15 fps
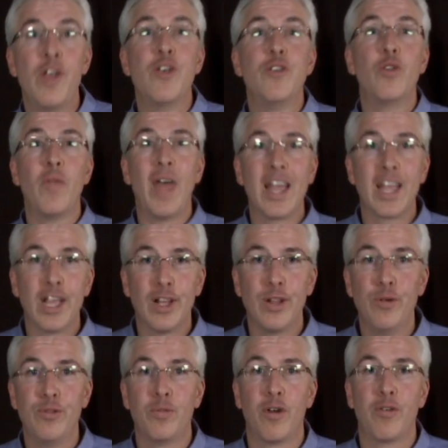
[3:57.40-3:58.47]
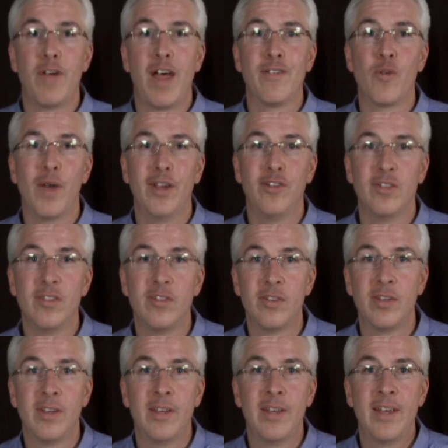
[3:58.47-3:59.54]
So that concludes our 5 questions.
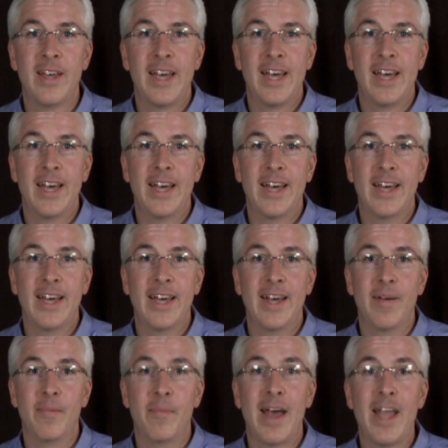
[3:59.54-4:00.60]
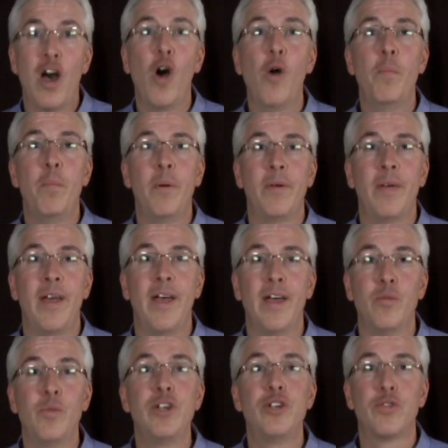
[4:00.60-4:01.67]
My hope
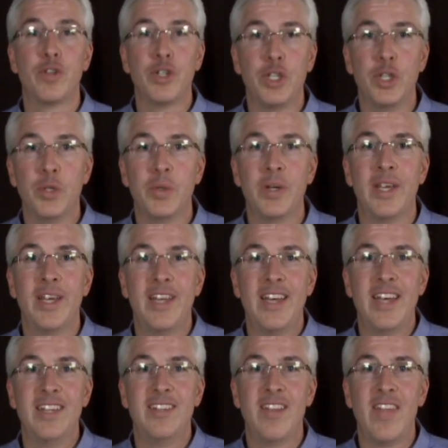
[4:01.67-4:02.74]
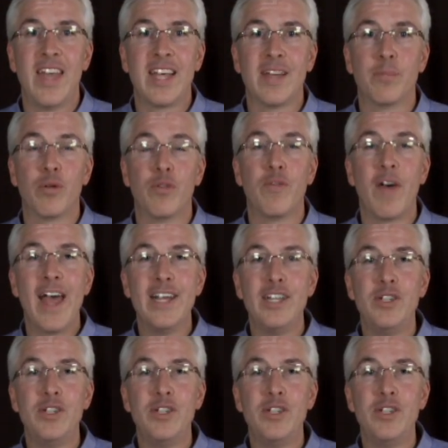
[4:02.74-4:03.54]
and wish for you is that they can provide